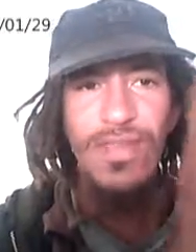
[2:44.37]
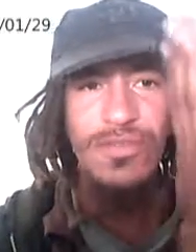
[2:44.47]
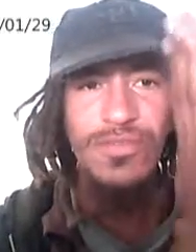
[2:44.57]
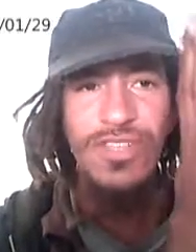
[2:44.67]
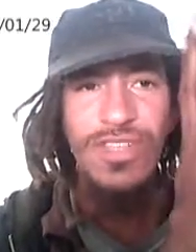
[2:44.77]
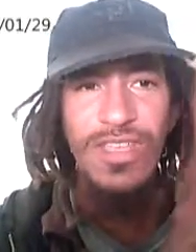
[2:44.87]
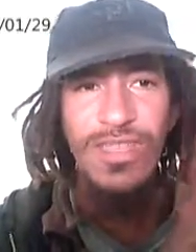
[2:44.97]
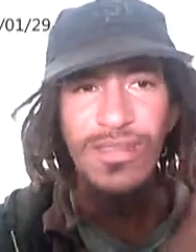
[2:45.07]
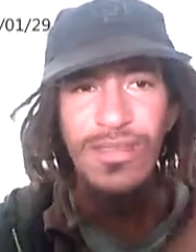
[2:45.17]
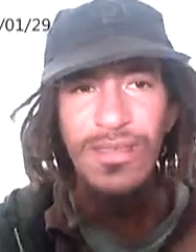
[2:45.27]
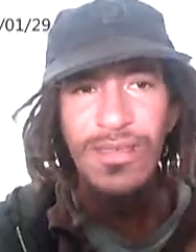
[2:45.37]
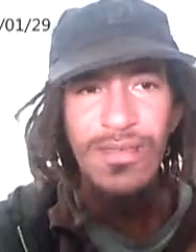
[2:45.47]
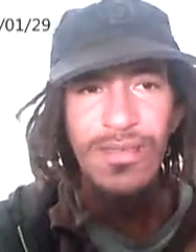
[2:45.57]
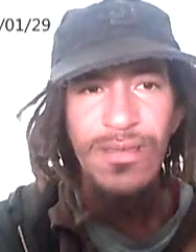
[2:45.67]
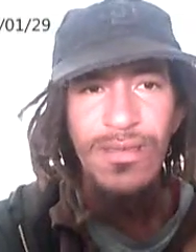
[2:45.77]
made up shit
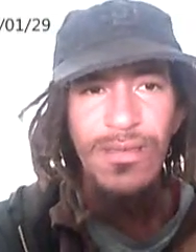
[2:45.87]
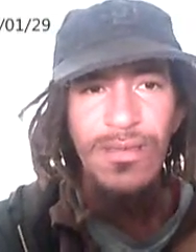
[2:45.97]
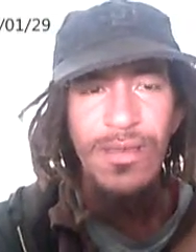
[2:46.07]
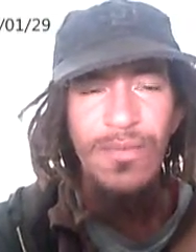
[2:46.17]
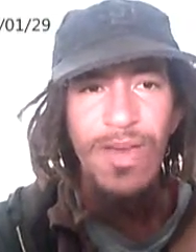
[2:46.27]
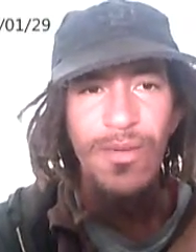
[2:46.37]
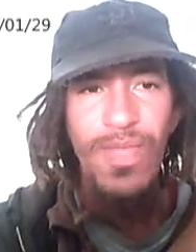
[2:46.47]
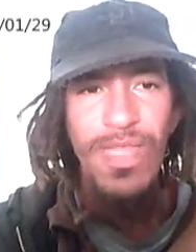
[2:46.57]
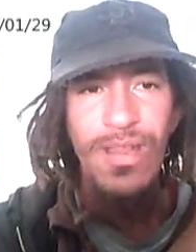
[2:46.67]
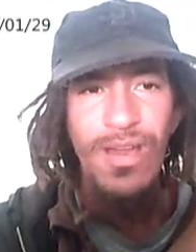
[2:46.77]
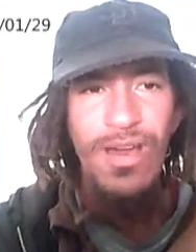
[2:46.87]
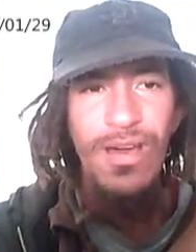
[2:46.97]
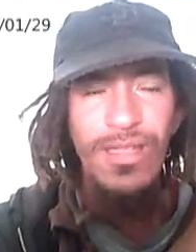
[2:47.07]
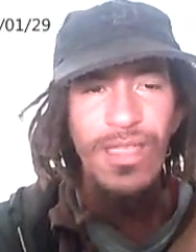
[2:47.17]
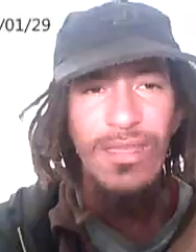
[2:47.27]
about me and
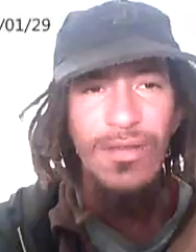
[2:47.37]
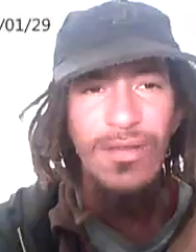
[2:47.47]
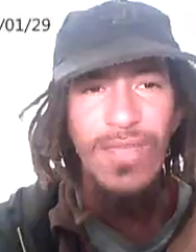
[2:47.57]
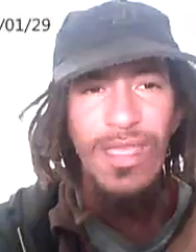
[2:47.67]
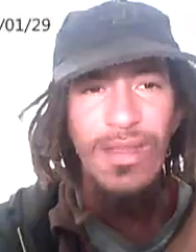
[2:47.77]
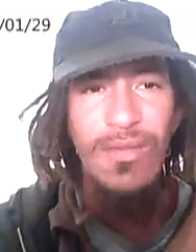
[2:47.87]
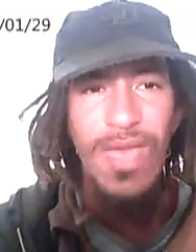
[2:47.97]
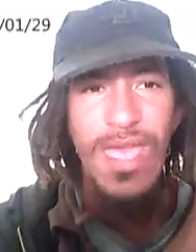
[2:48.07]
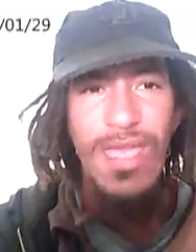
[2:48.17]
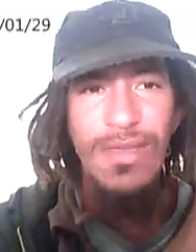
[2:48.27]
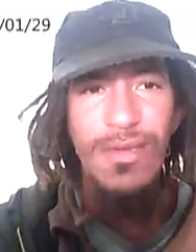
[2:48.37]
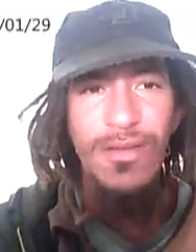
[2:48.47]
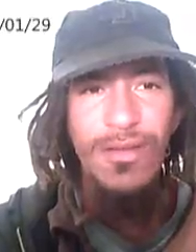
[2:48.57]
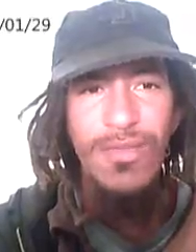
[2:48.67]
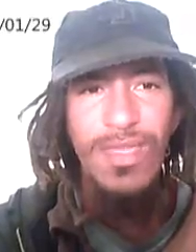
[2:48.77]
Holly or me and
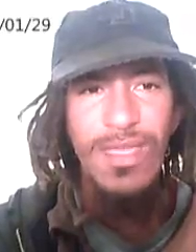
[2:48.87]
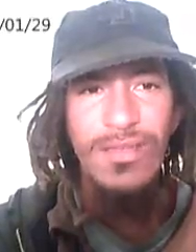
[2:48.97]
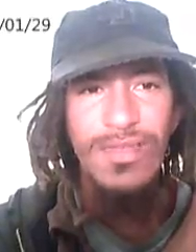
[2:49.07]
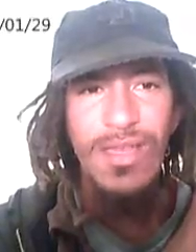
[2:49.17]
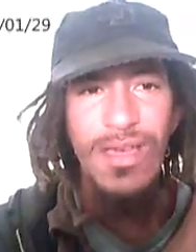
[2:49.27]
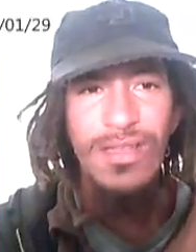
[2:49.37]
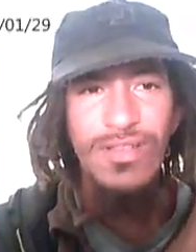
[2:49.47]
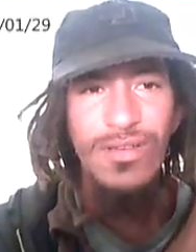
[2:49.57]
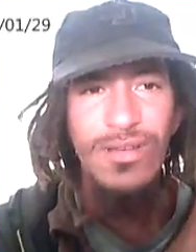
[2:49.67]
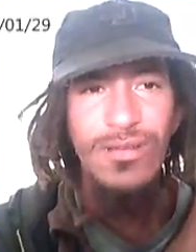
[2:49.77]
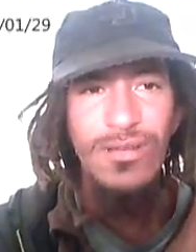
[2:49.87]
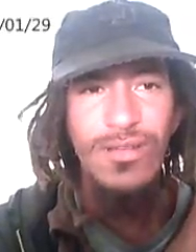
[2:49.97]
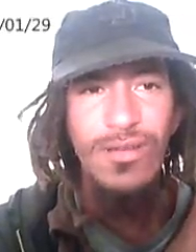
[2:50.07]
Amanda or me and Sasha or,